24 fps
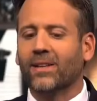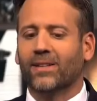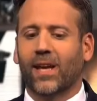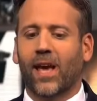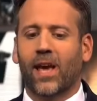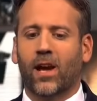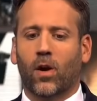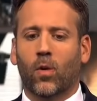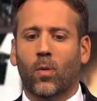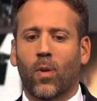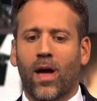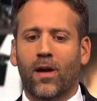
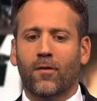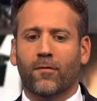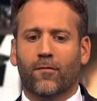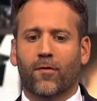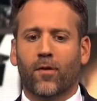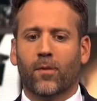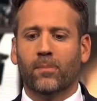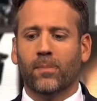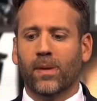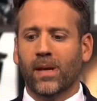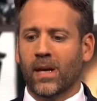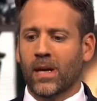takeaway
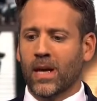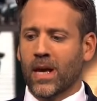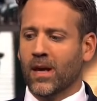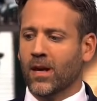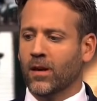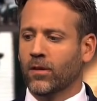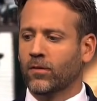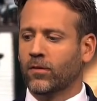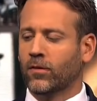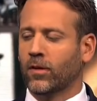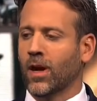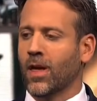for me
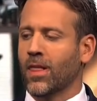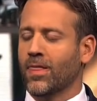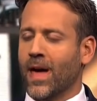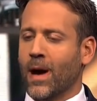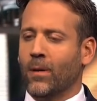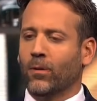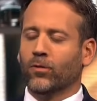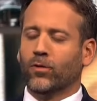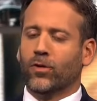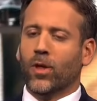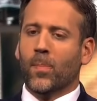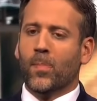is
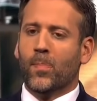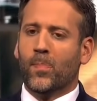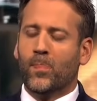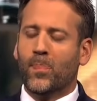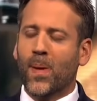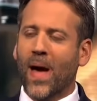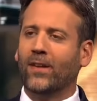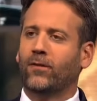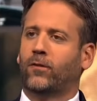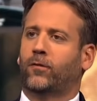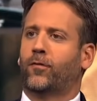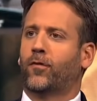that was the
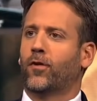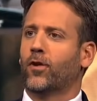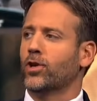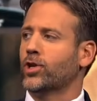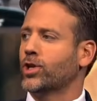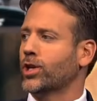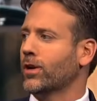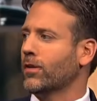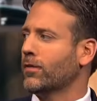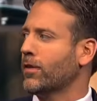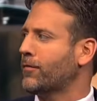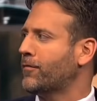best
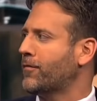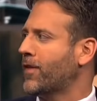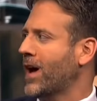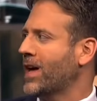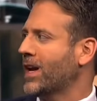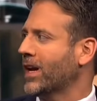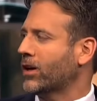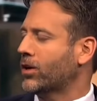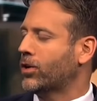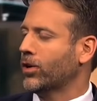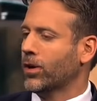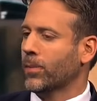version of the
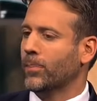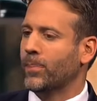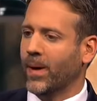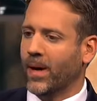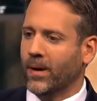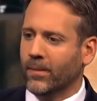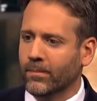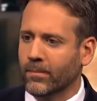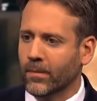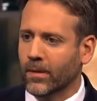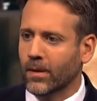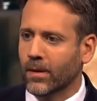fight it could have
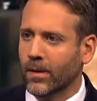been.